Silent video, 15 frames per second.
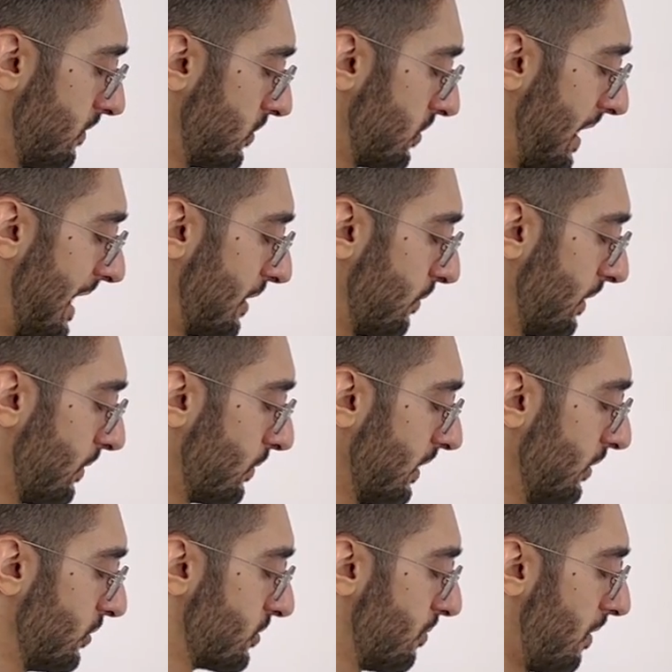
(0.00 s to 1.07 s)
So how do we
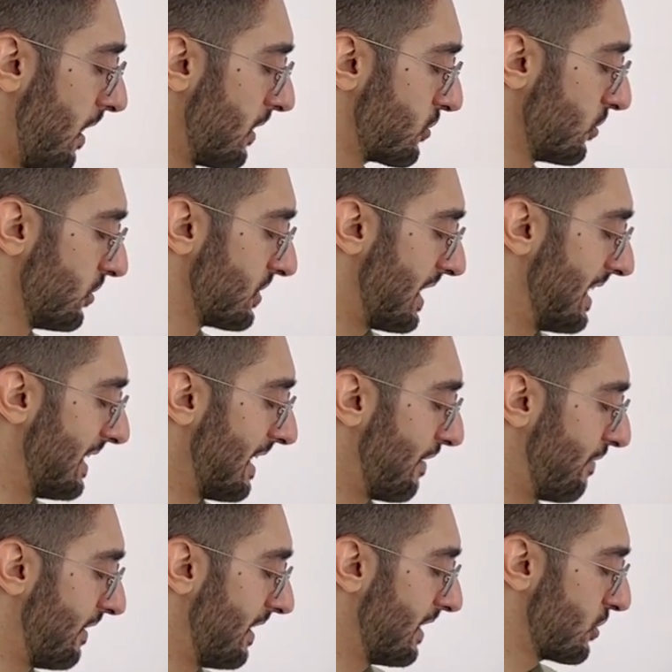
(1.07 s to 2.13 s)
reuse modules and
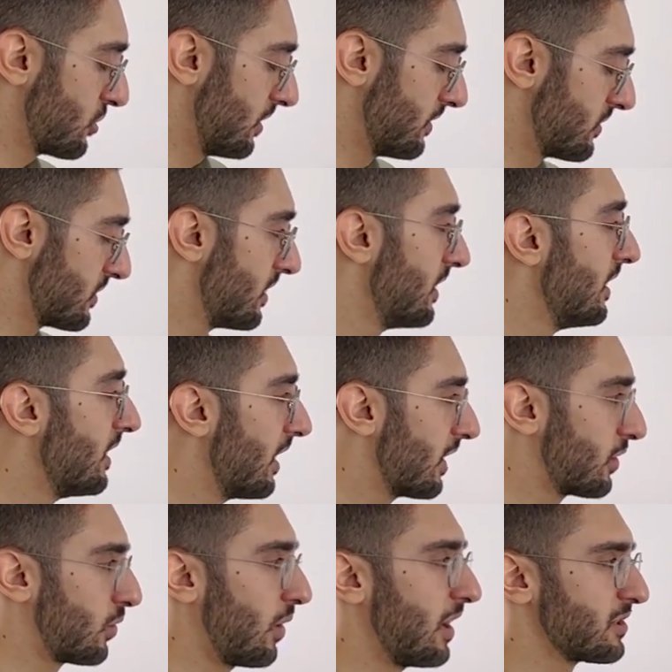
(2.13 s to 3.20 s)
definitions
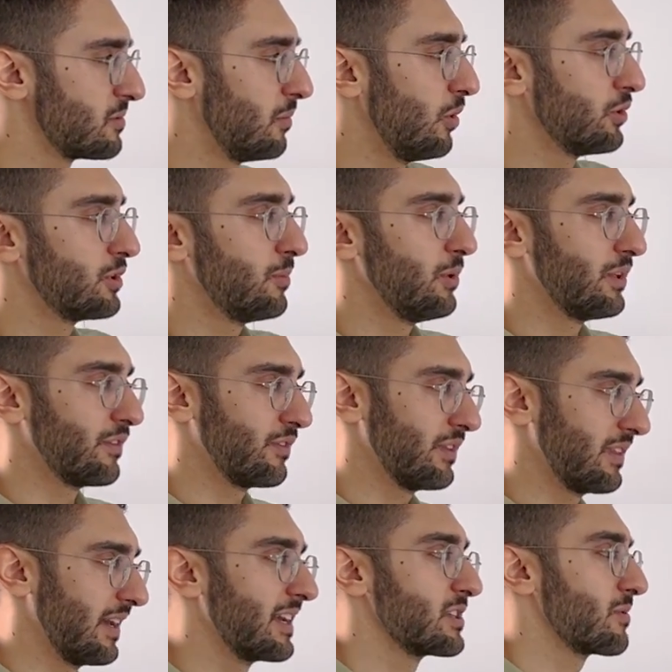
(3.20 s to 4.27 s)
across multiple
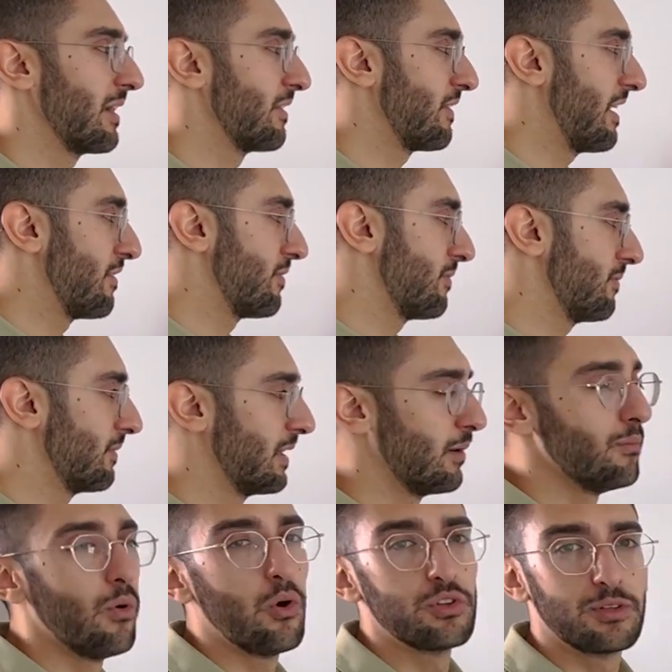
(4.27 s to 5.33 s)
different things, right? If I have, you know,
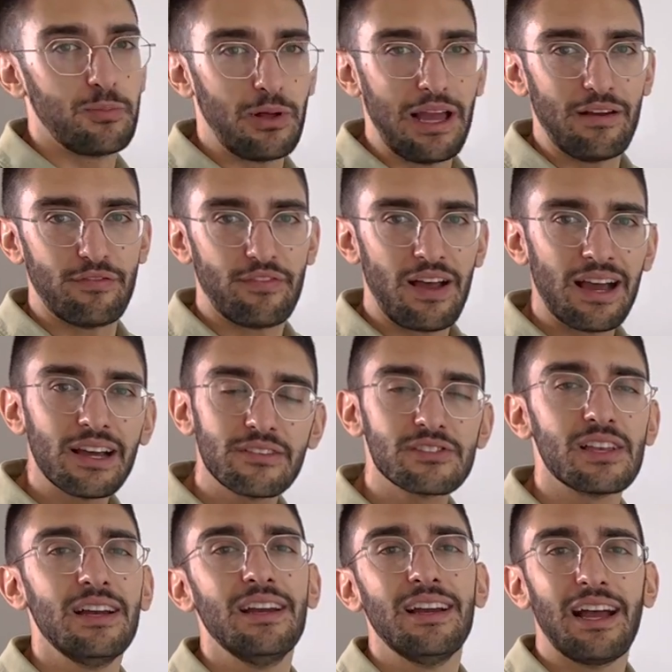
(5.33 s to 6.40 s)
multiple
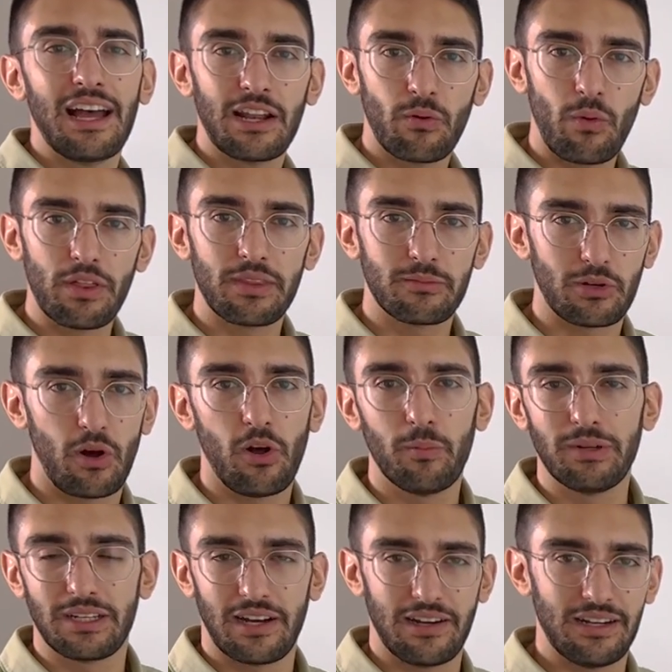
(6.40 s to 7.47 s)
F5s, I don't want them to all
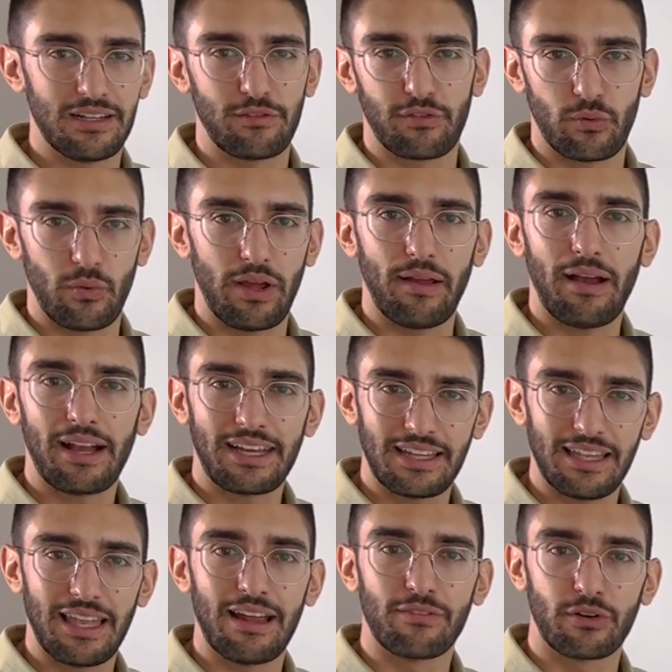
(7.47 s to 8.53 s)
be done in a different way. I
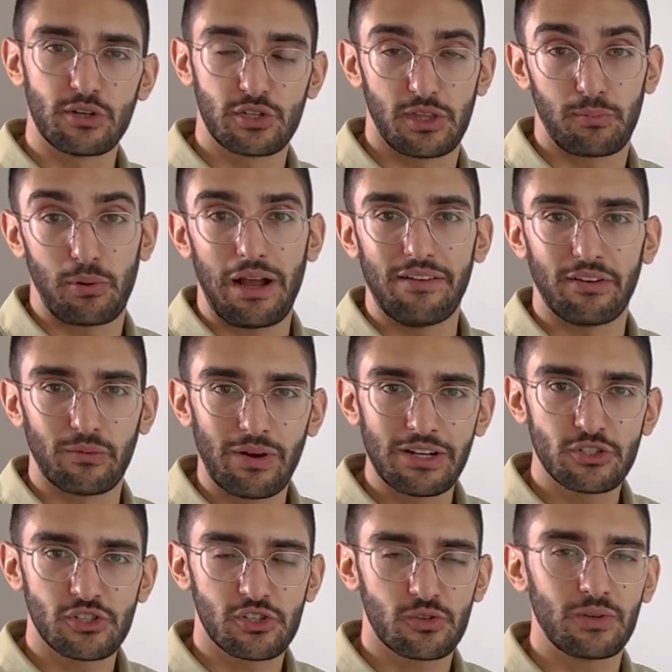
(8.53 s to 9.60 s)
can leverage the private
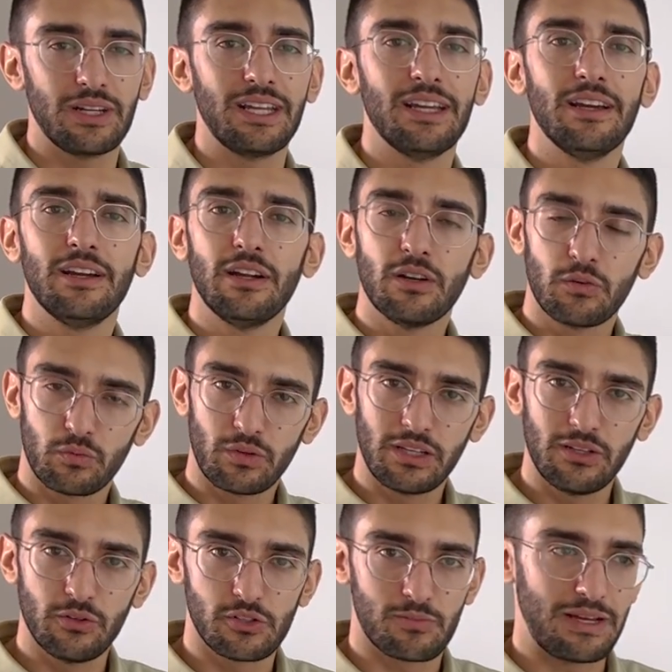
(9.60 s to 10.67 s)
registry,
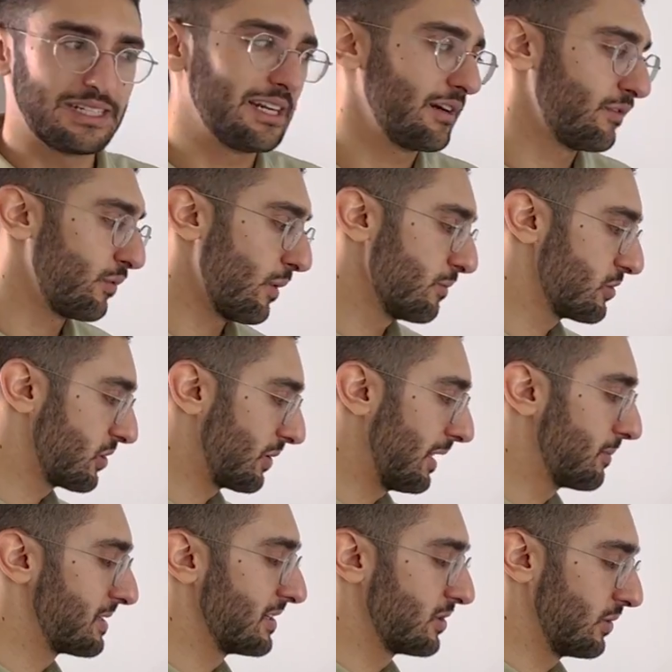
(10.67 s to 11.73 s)
reuse my Terraform
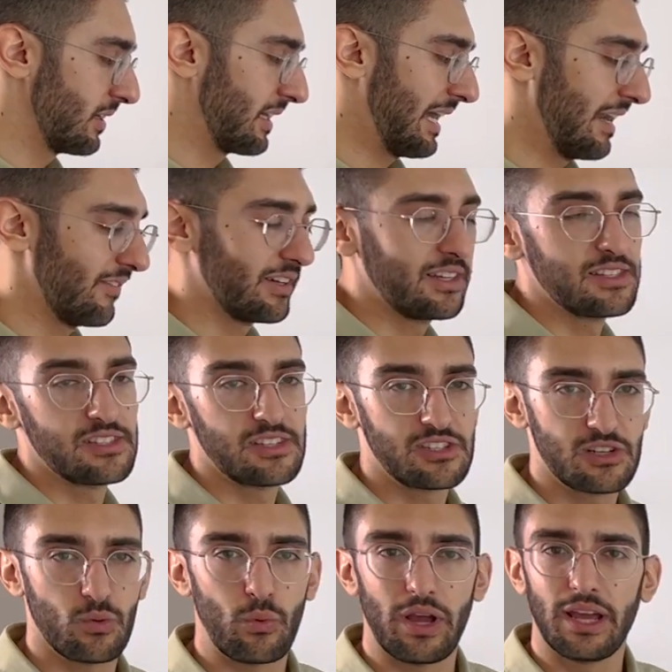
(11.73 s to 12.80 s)
scripts, and do it in kind of a
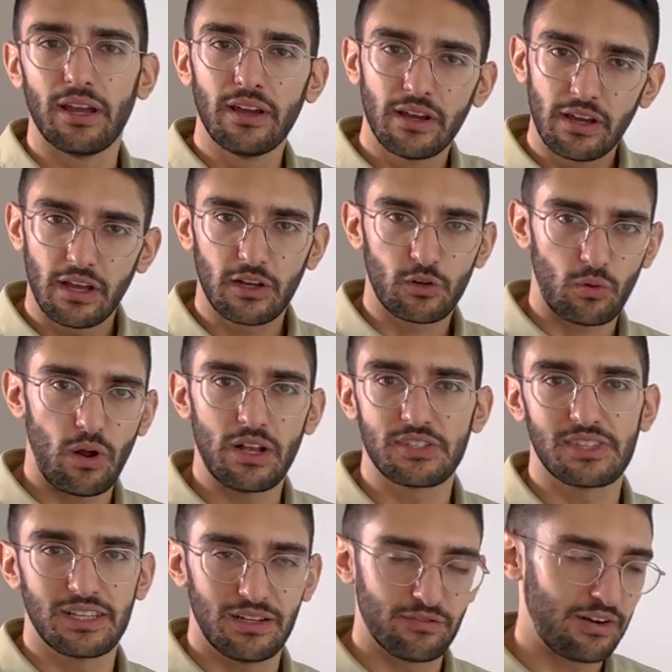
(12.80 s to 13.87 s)
consistent way
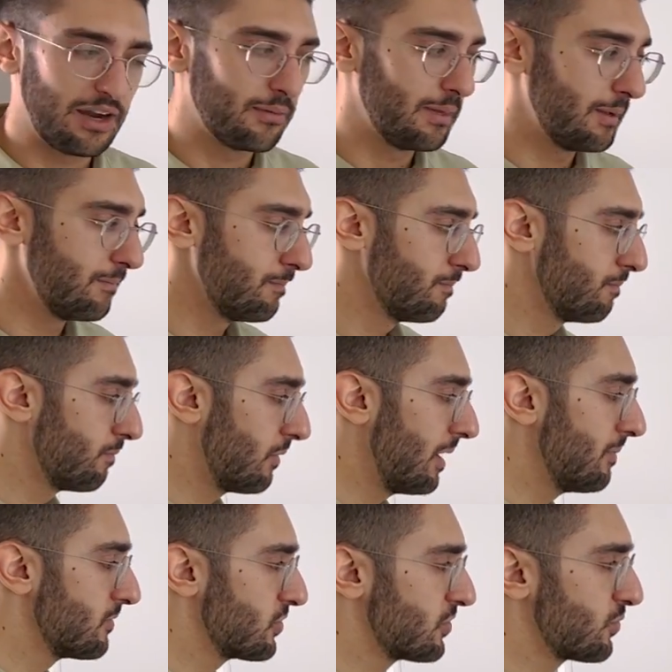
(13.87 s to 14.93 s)
across the environment.
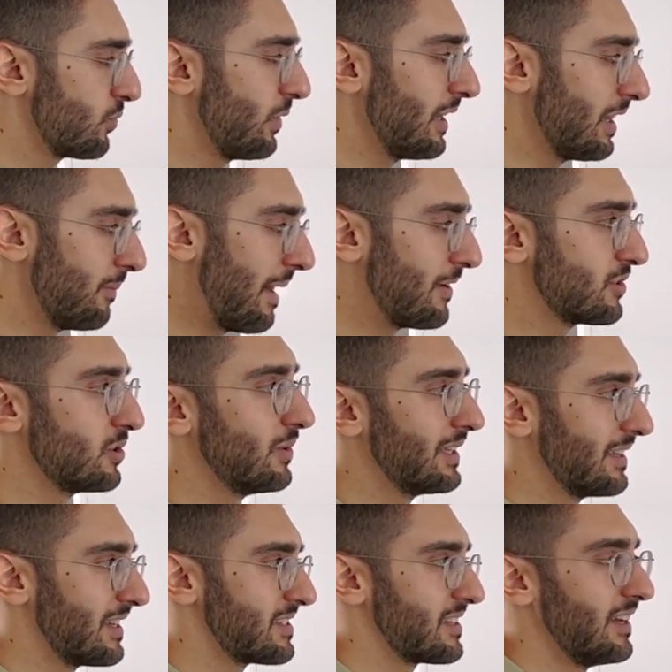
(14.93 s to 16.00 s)
Right? So it's really about doing
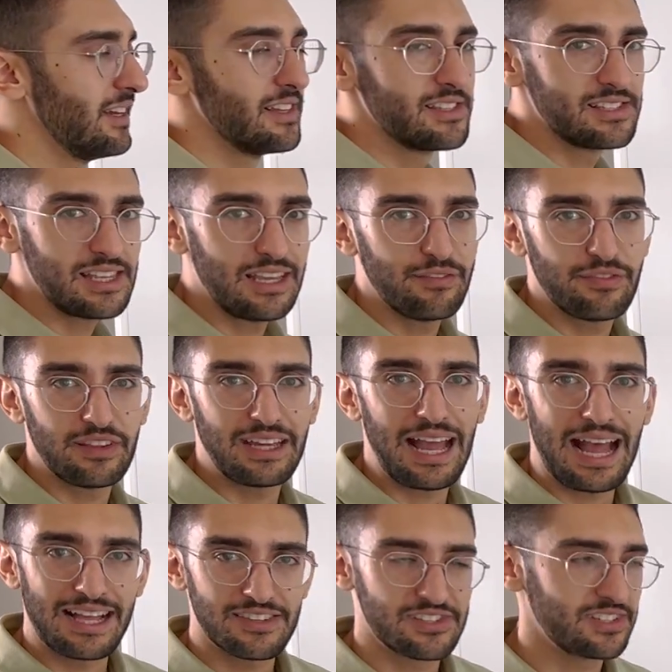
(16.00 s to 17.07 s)
this safely
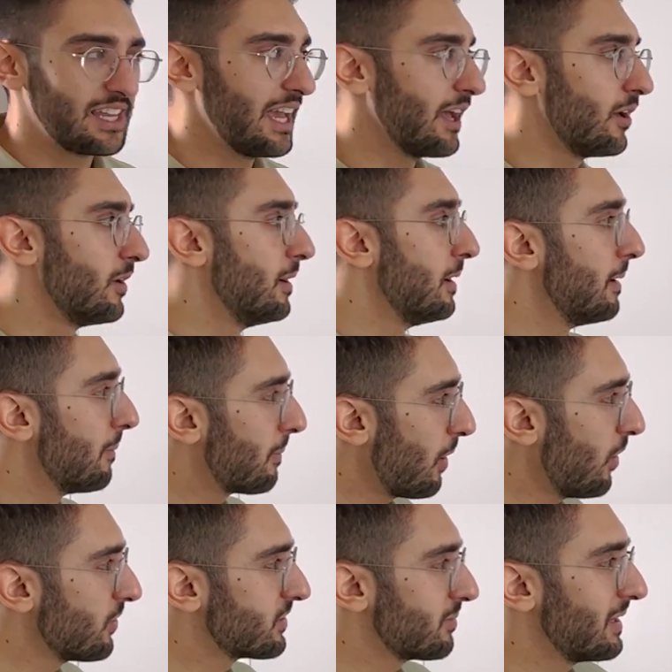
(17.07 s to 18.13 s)
at scale, but
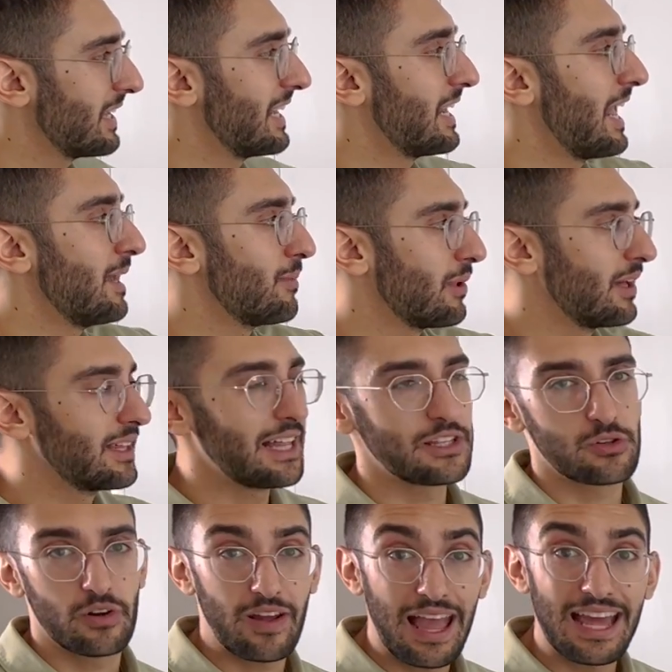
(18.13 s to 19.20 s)
ultimately enabling that
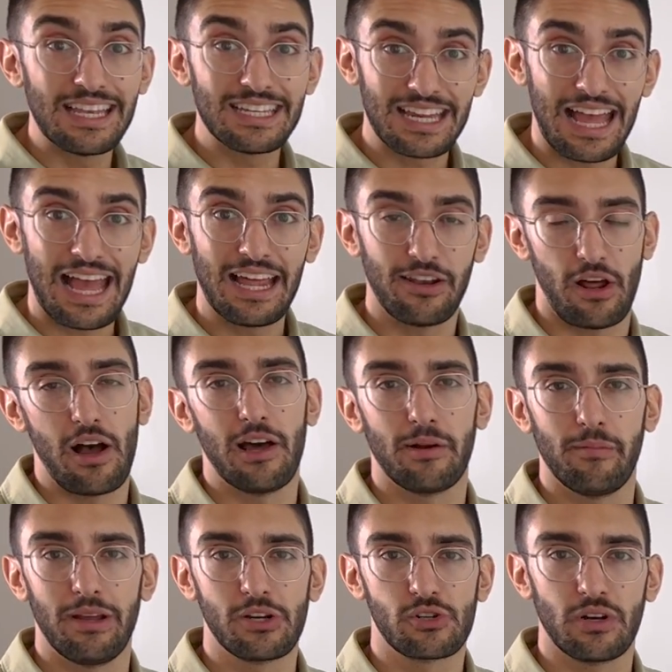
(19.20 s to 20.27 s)
sort of end-to-end -end
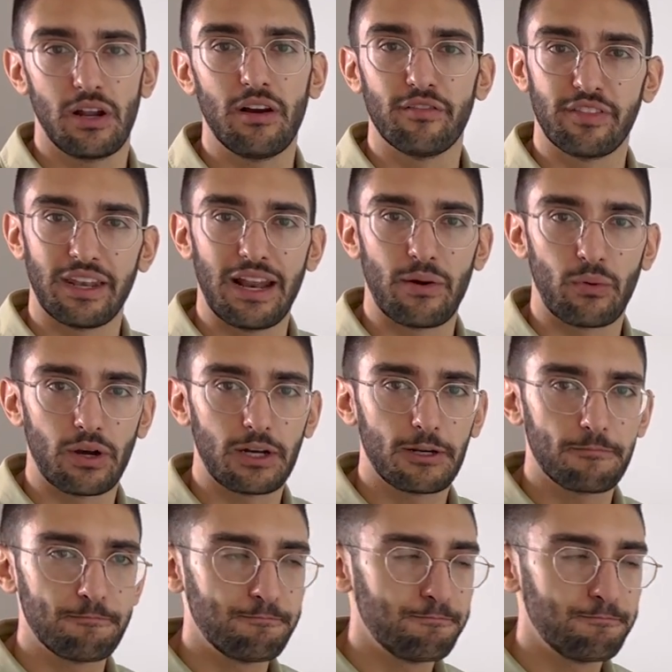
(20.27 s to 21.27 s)
automation of the network.